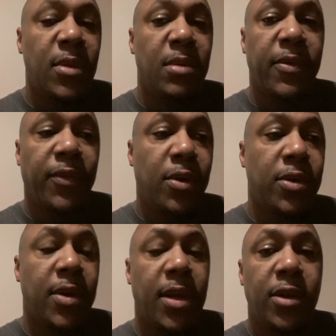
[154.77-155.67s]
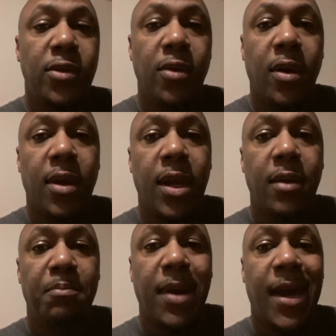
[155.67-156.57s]
Before, you had to do all of that
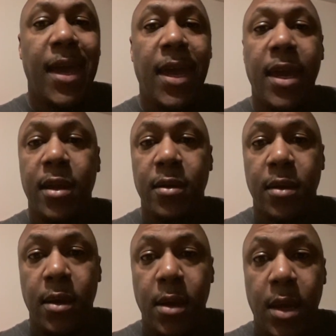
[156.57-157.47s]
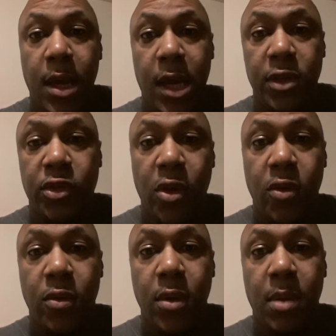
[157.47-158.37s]
by hand, and
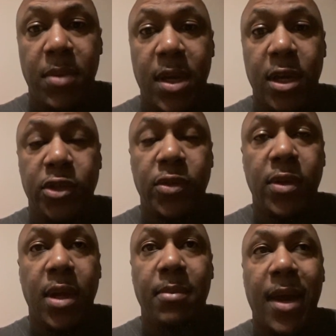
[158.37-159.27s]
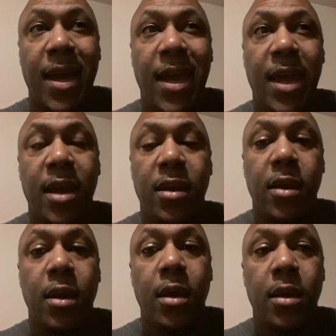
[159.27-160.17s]
so because you do that by hand,
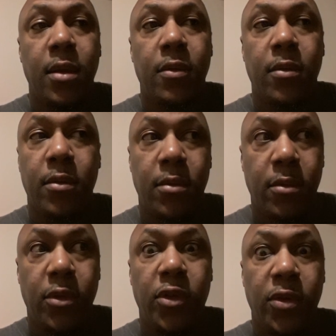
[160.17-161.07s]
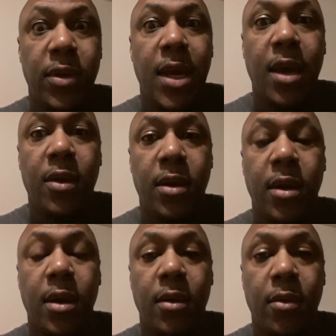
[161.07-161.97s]
you're down
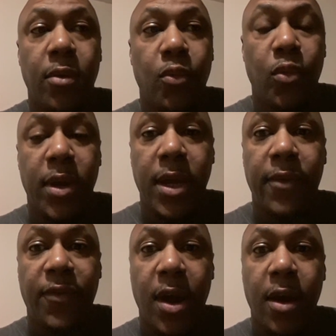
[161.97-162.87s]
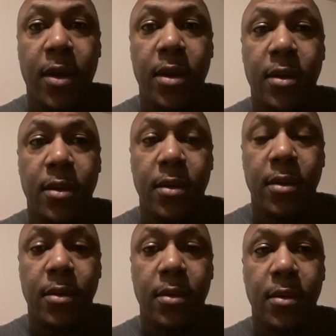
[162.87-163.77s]
there when they firing
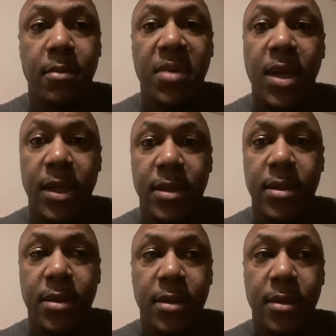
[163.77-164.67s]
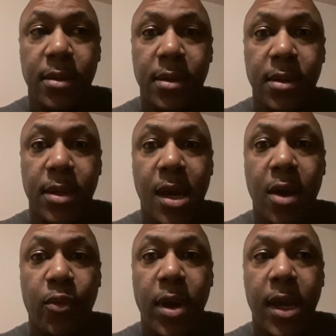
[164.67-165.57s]
bullets
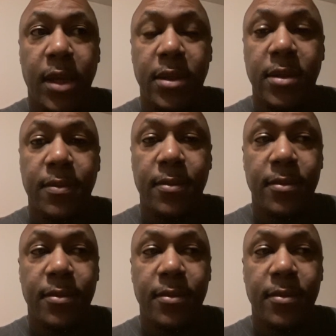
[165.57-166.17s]
down range,